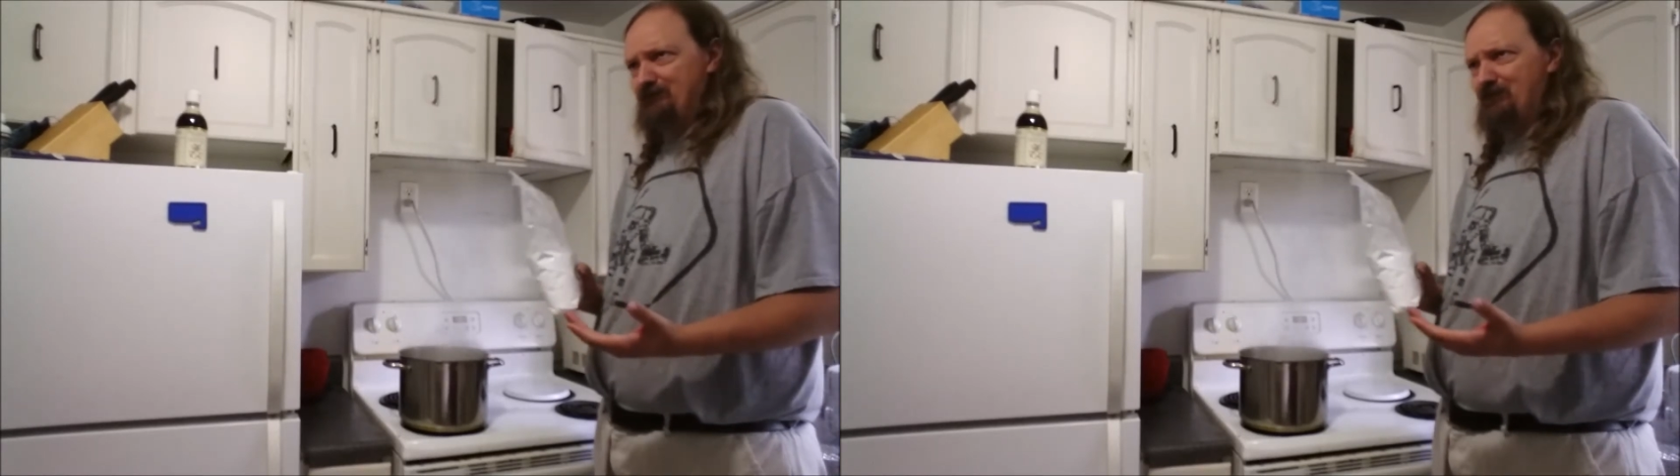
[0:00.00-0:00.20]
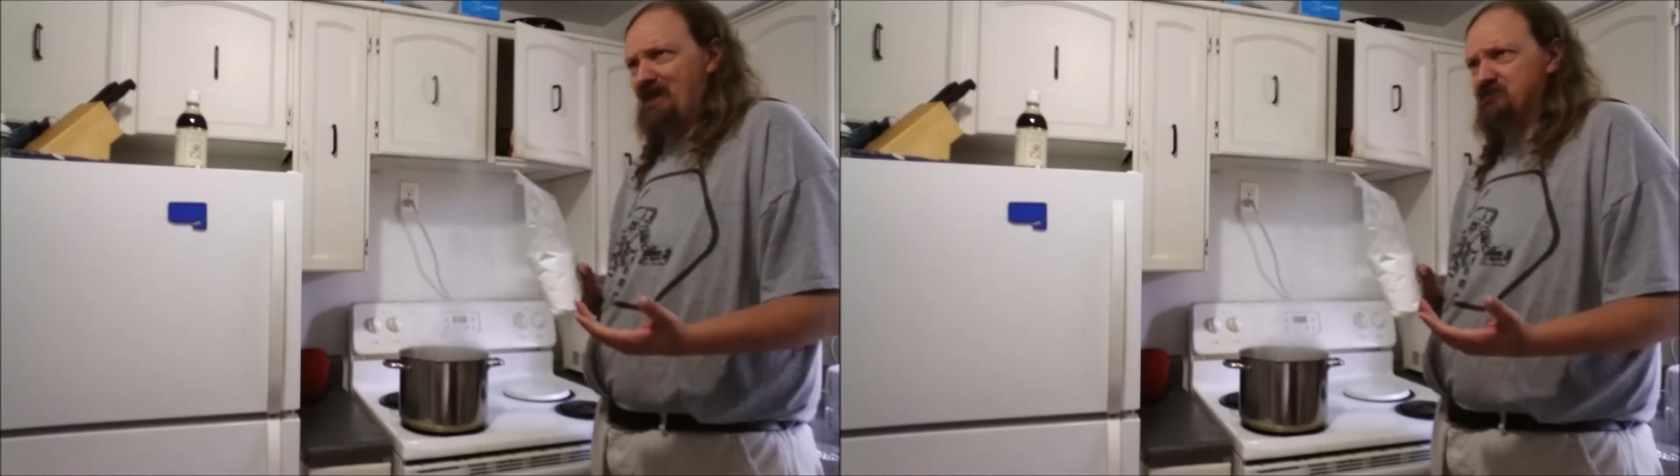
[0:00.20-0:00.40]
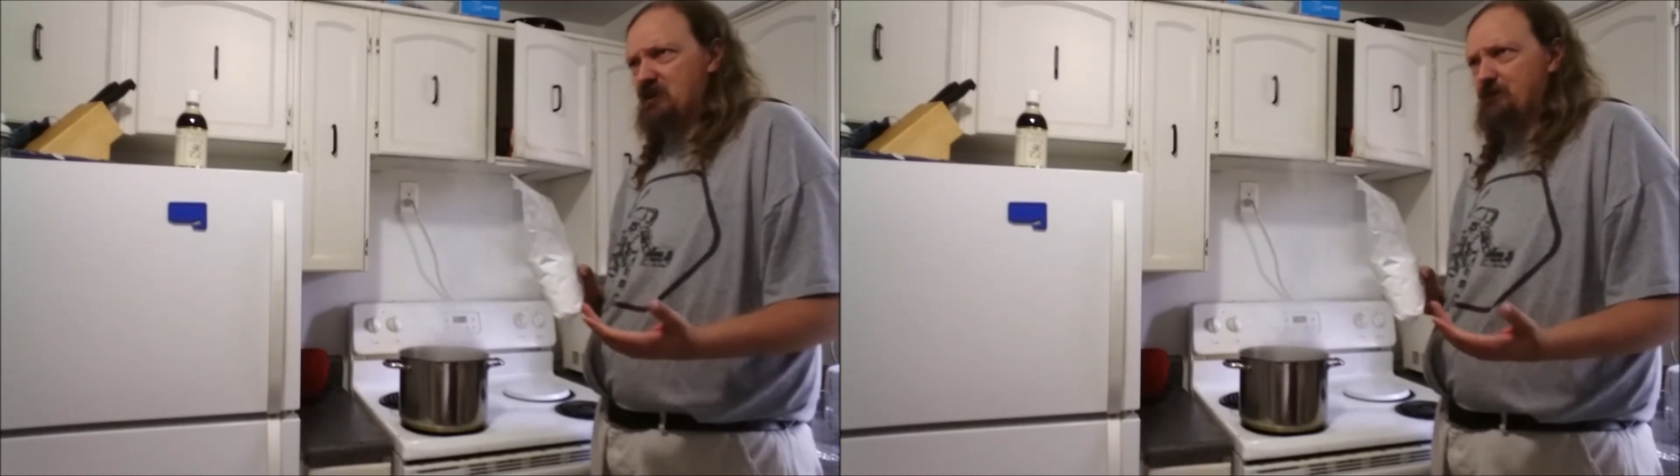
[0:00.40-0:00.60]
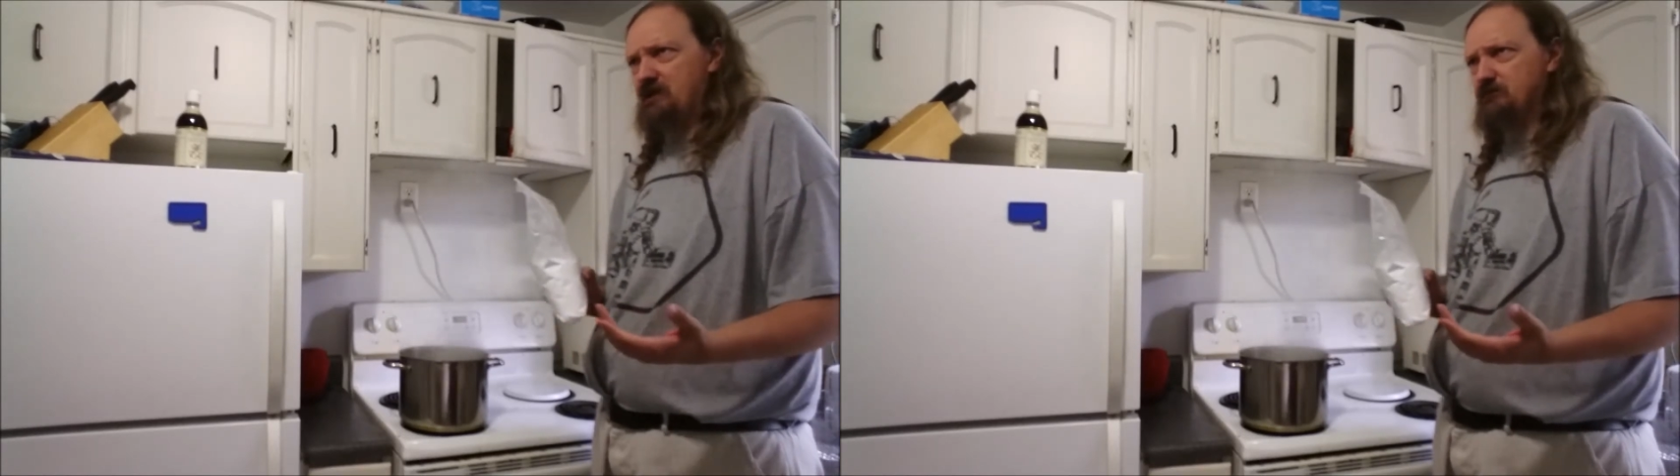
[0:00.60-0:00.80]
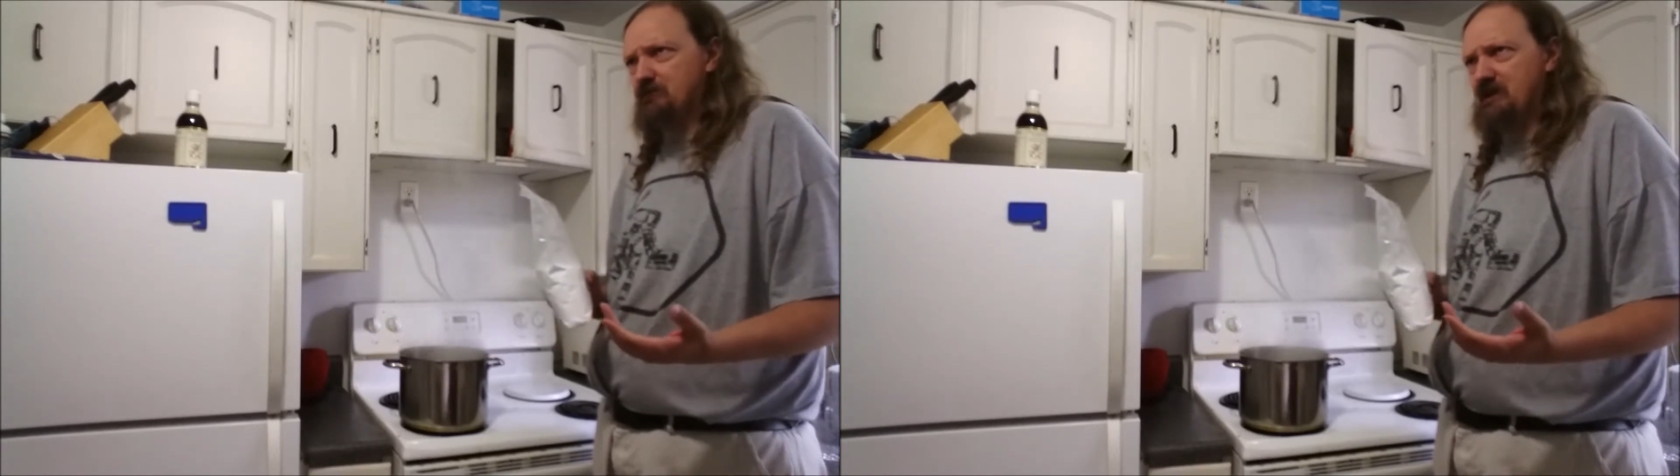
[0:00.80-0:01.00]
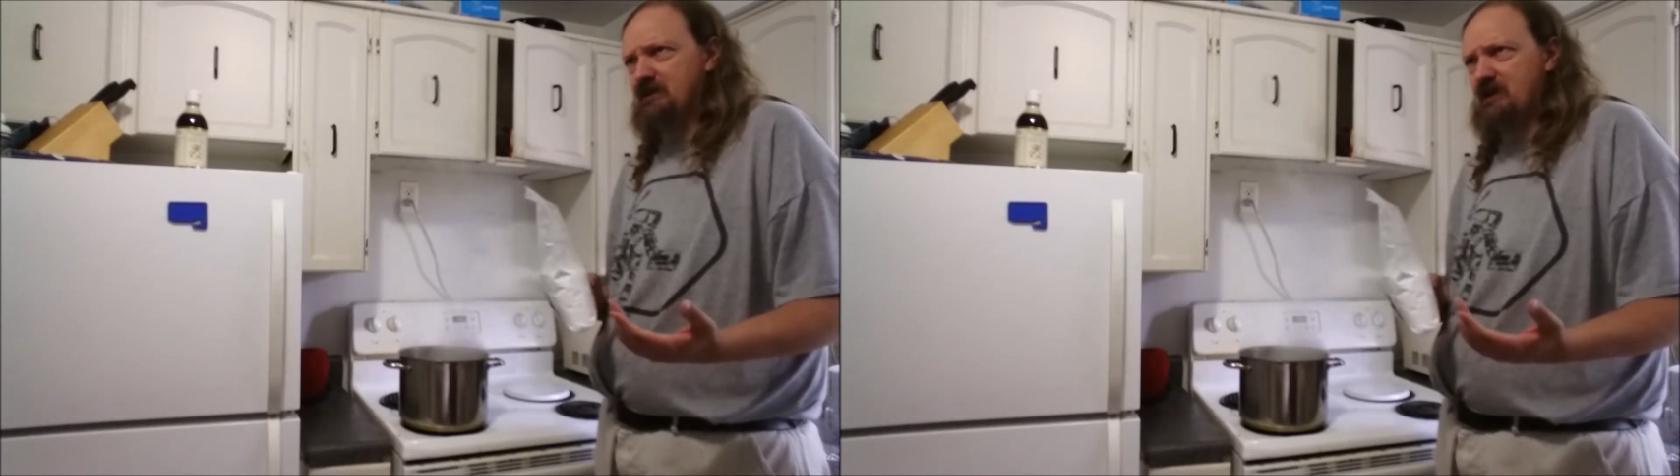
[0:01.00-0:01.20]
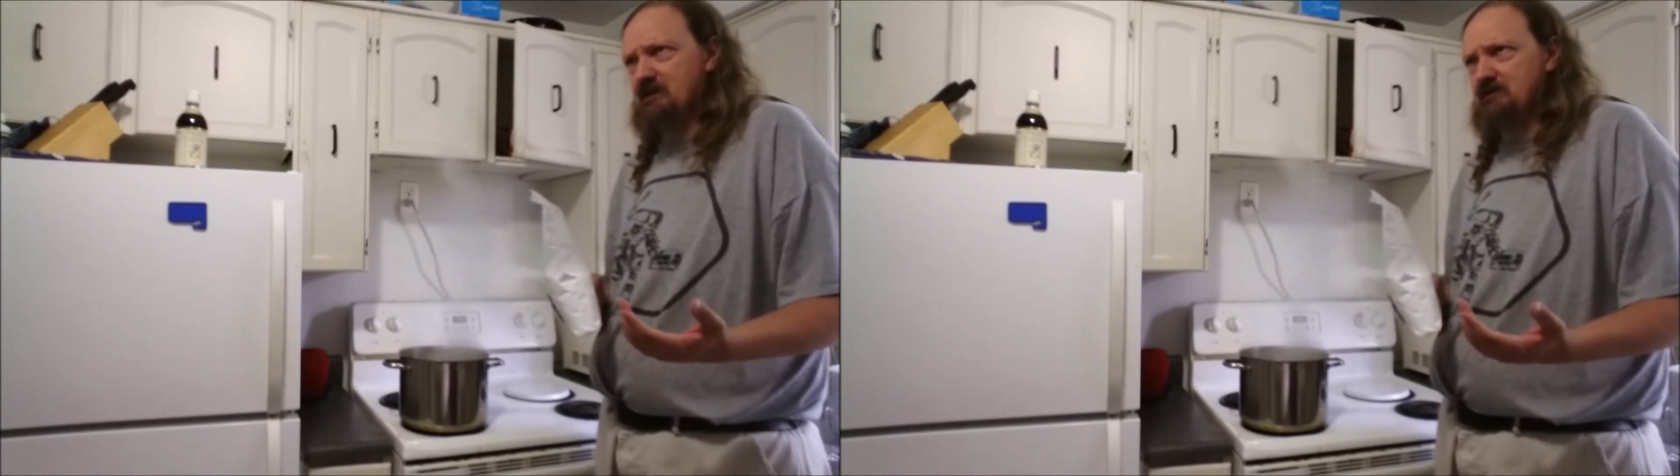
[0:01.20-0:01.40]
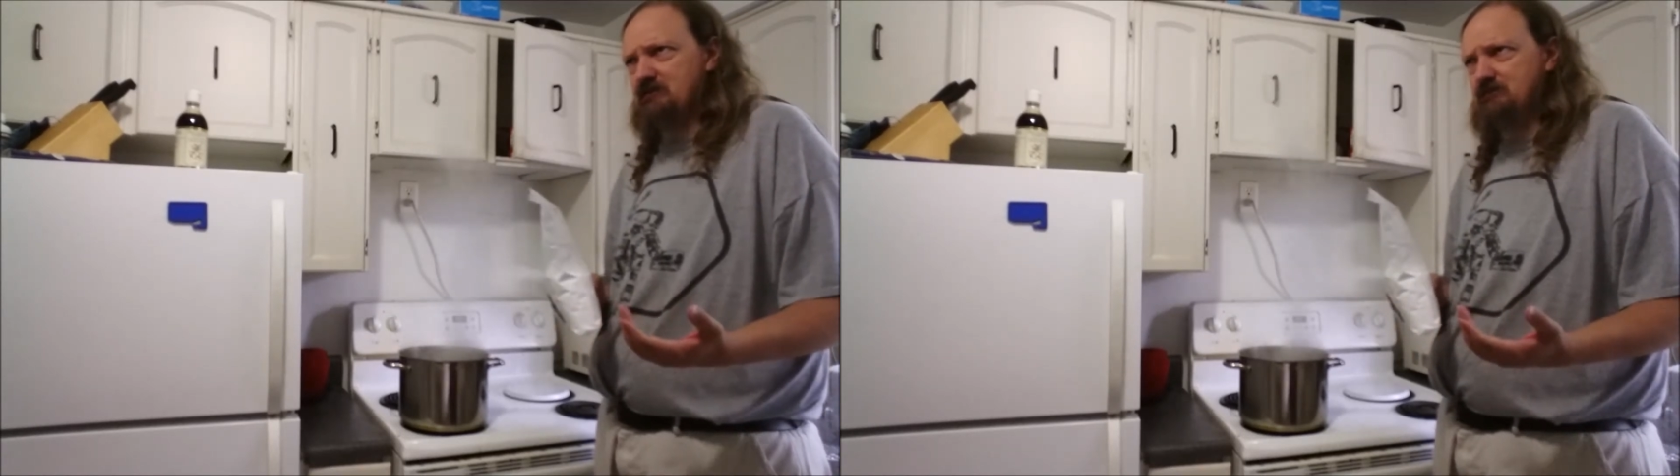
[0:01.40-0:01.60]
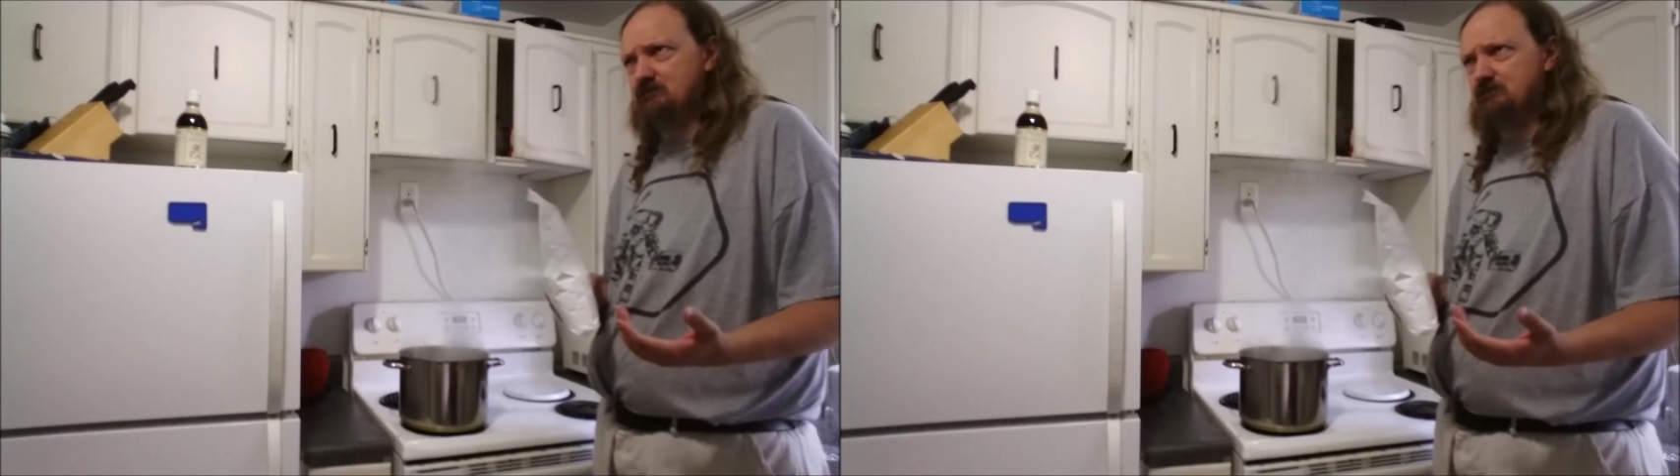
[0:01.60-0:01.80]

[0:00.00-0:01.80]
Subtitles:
Last time I made a